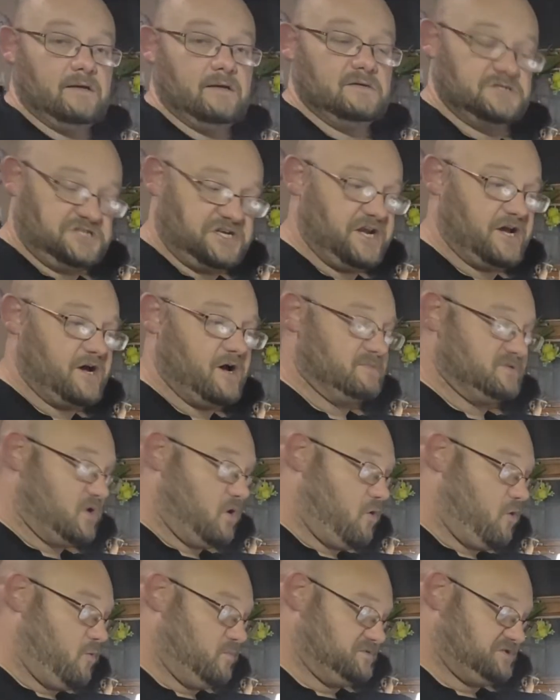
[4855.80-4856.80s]
She comes
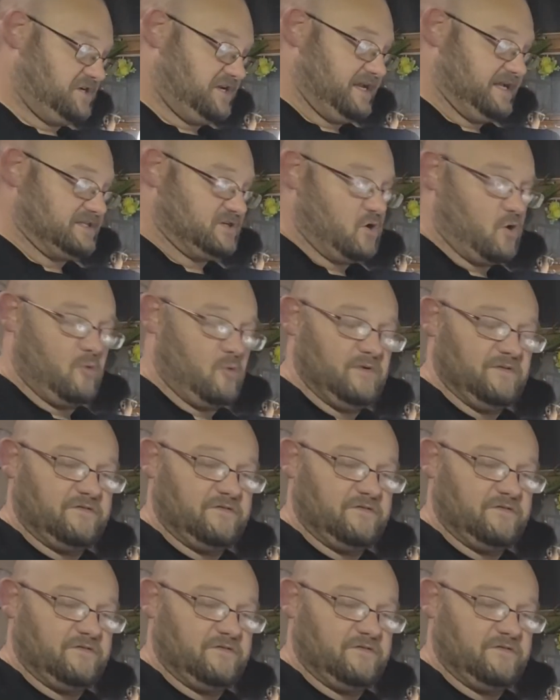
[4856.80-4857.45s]
home, she gets home at